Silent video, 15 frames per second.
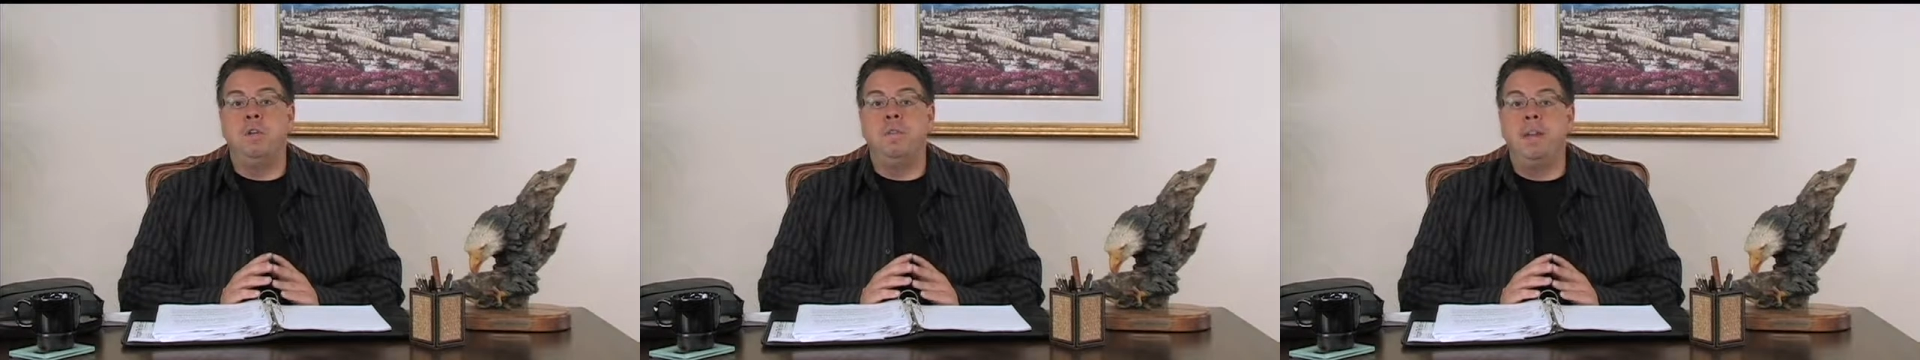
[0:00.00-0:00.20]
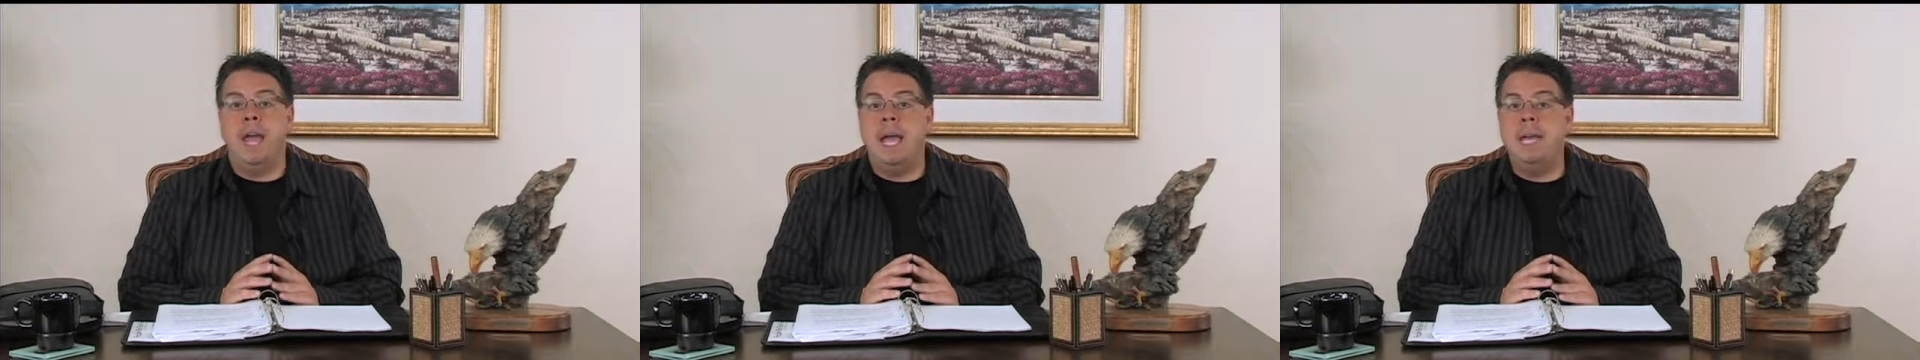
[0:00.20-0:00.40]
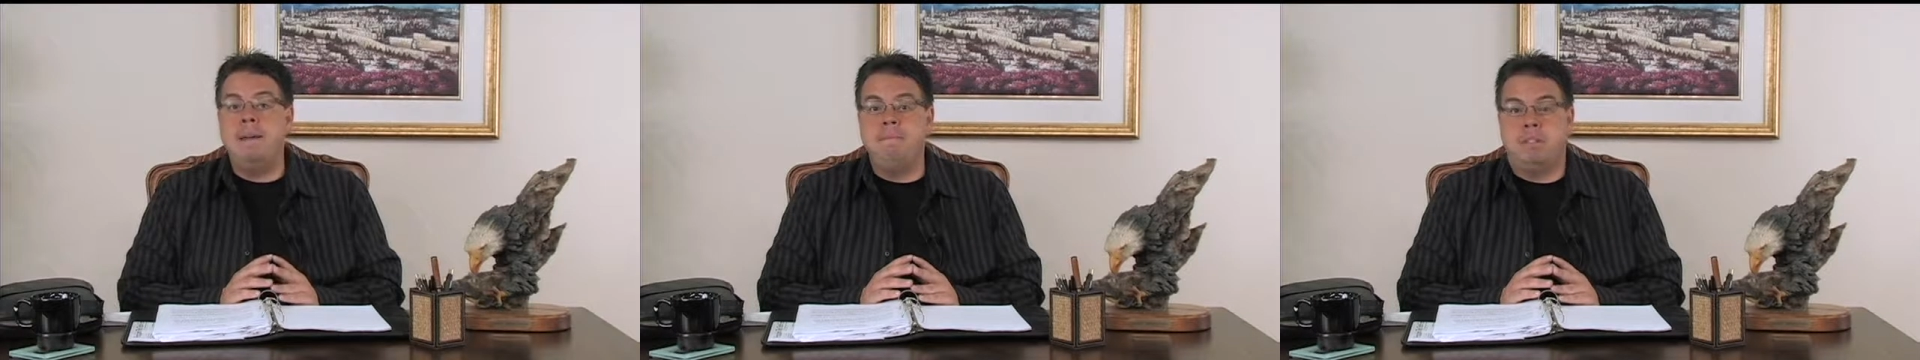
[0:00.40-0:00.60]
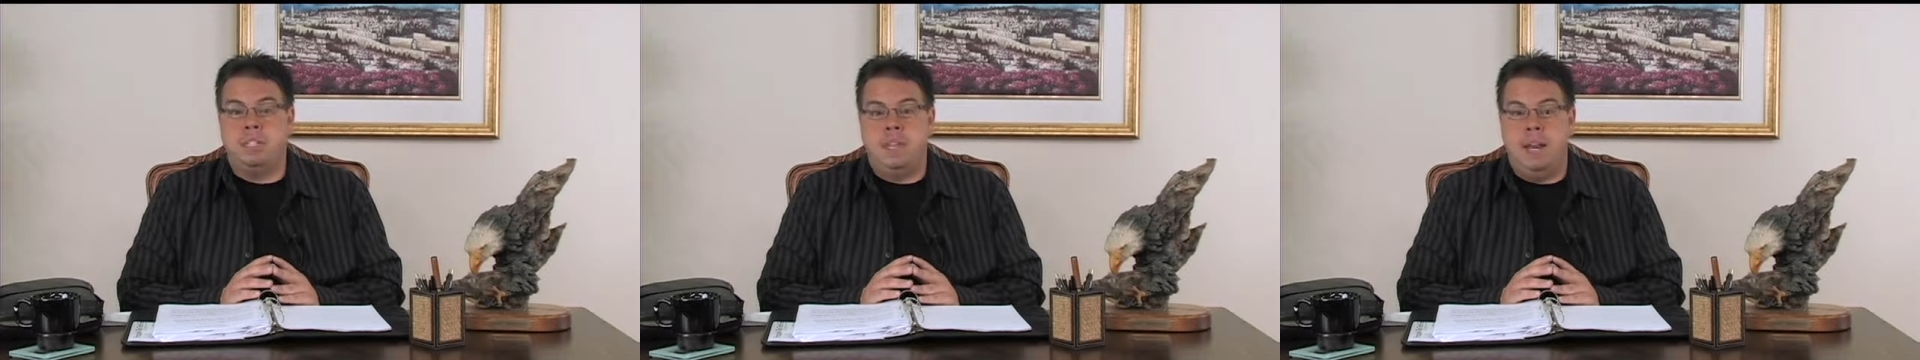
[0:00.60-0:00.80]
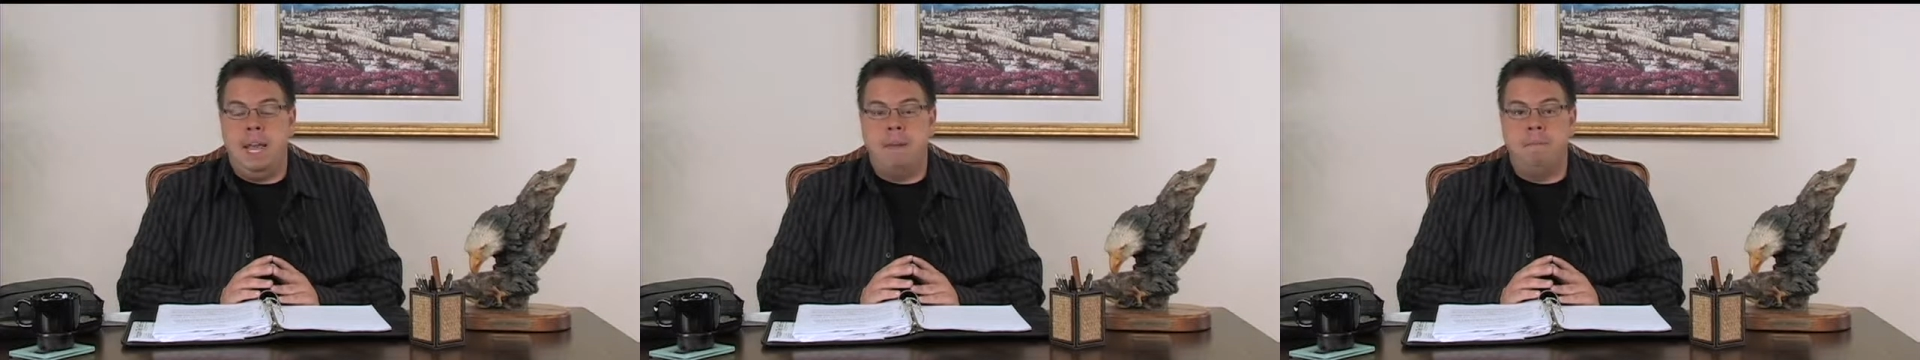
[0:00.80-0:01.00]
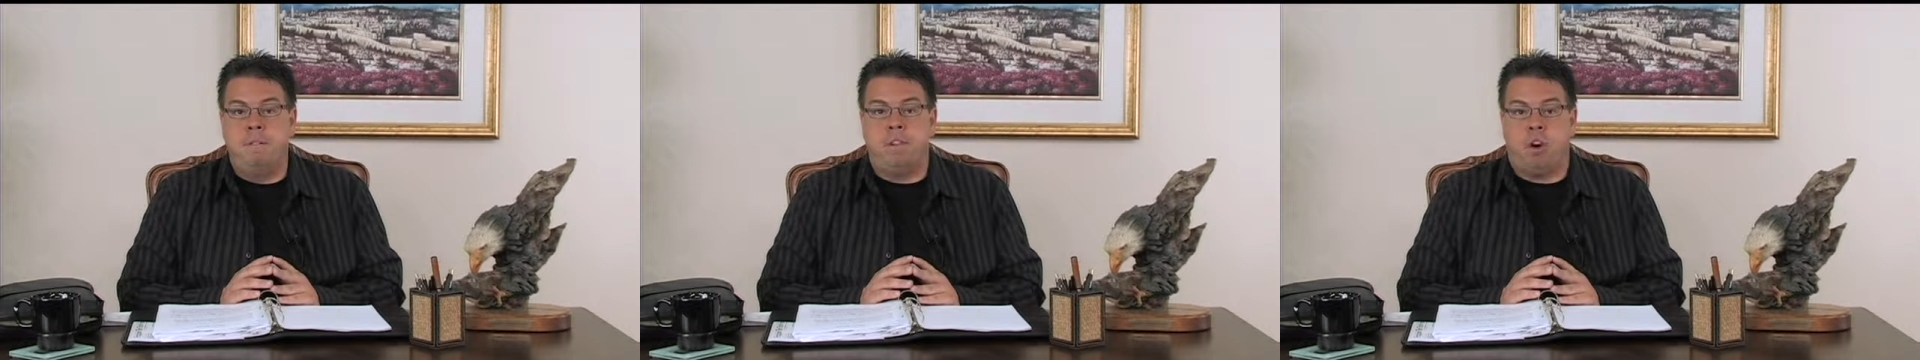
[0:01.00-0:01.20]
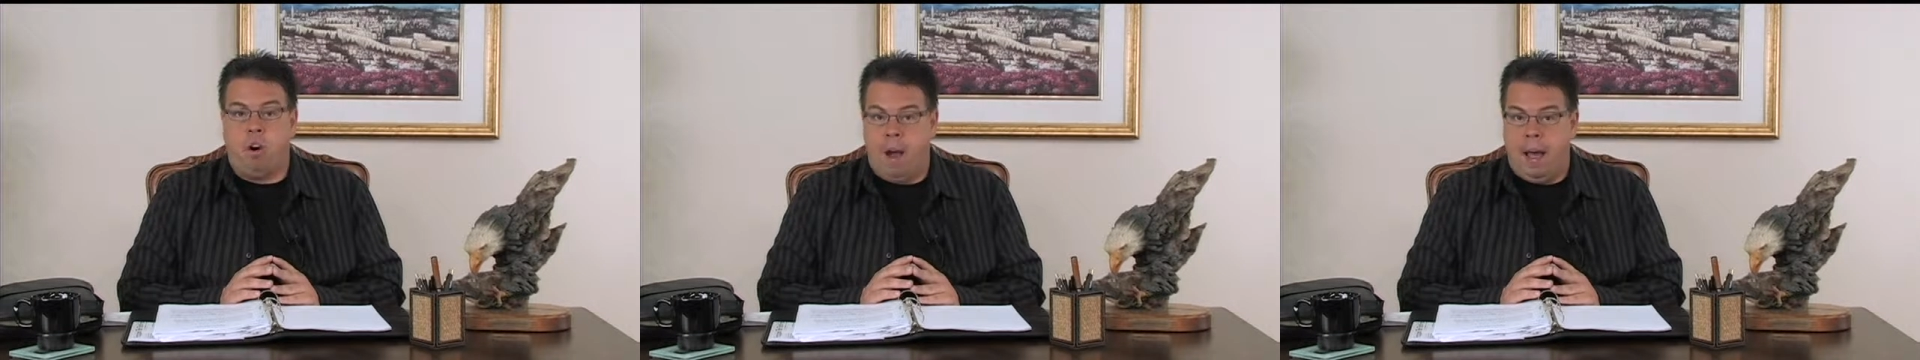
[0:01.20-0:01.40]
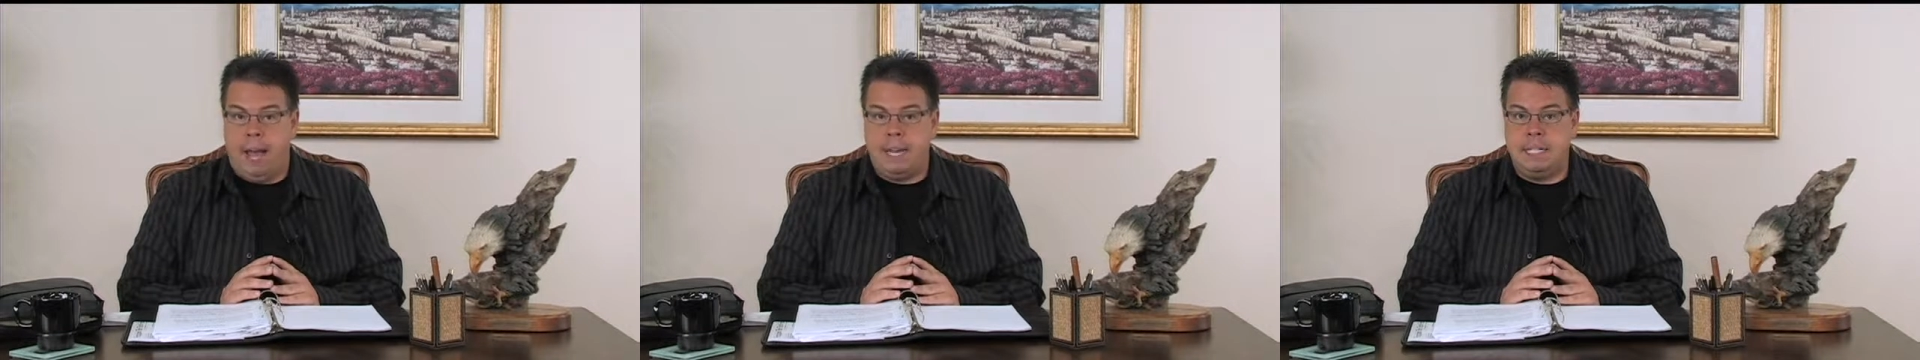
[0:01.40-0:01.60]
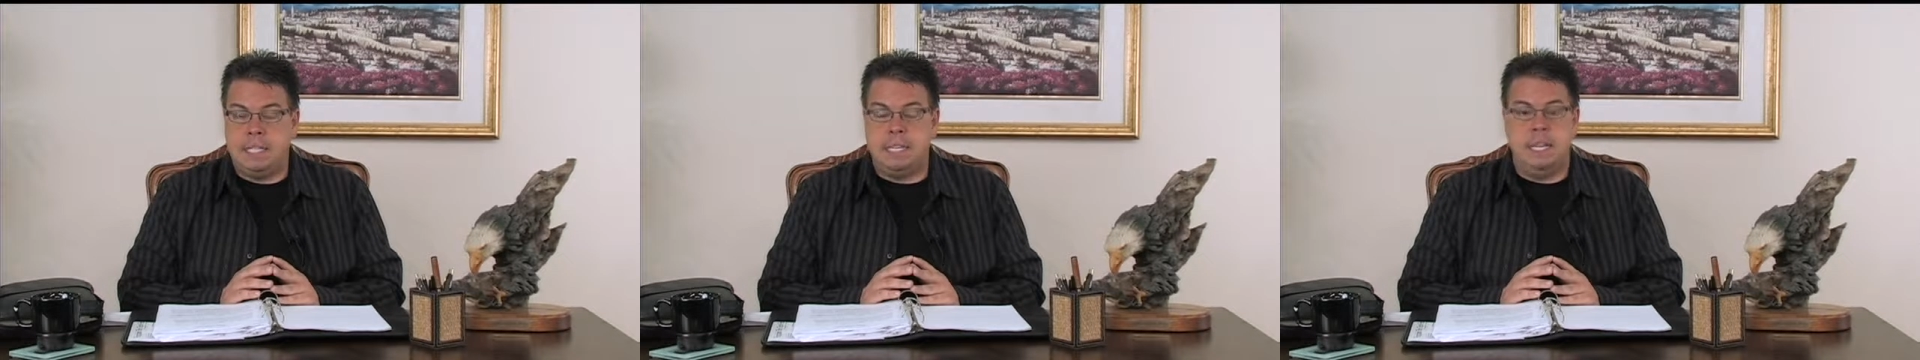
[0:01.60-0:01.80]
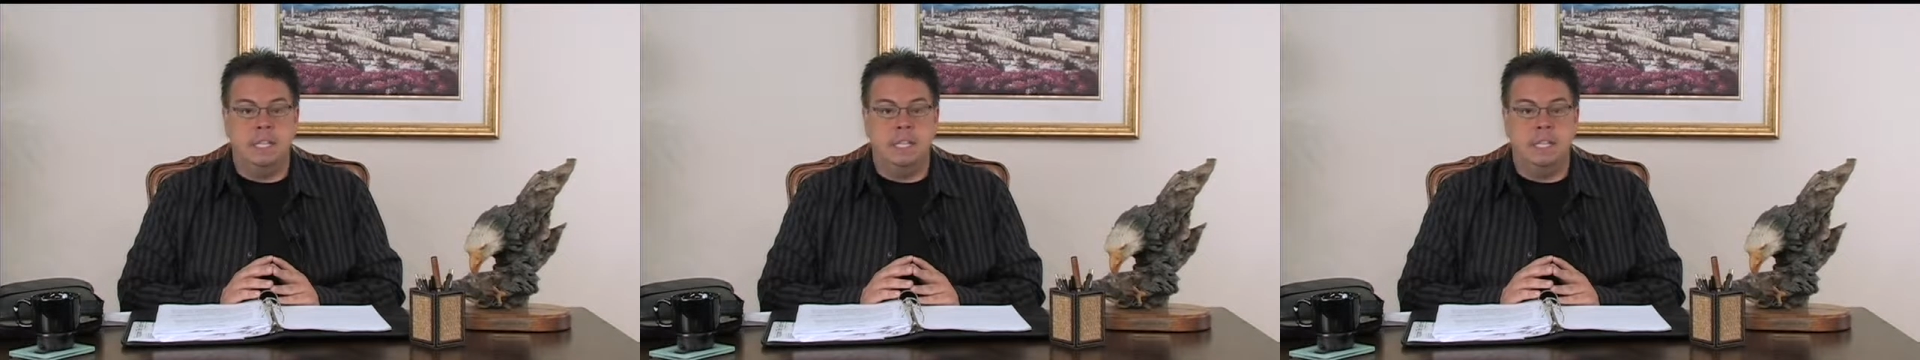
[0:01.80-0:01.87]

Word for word: names the name of Christ